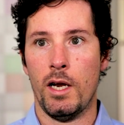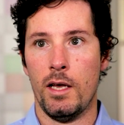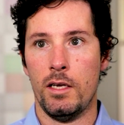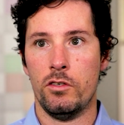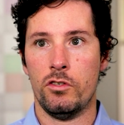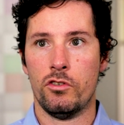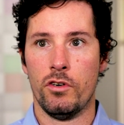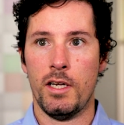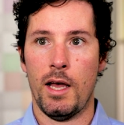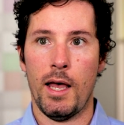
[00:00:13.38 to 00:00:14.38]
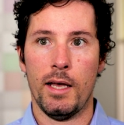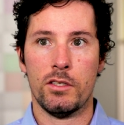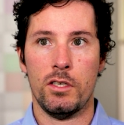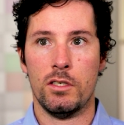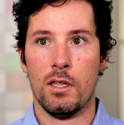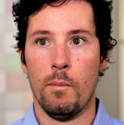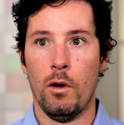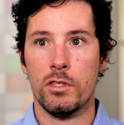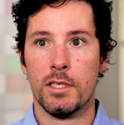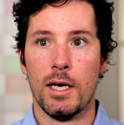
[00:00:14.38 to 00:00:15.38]
in our industry access to the
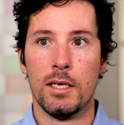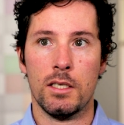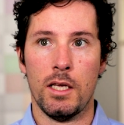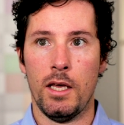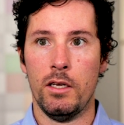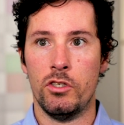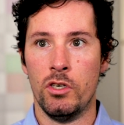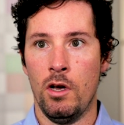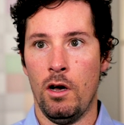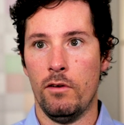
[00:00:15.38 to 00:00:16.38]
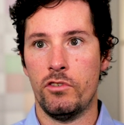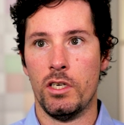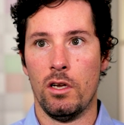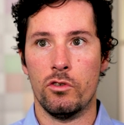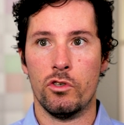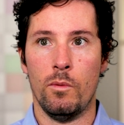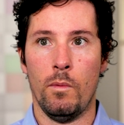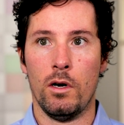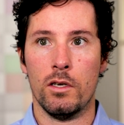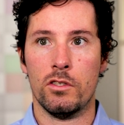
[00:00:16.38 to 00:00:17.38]
most cutting edge of geological
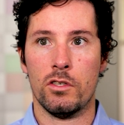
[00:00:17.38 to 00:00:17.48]
modelling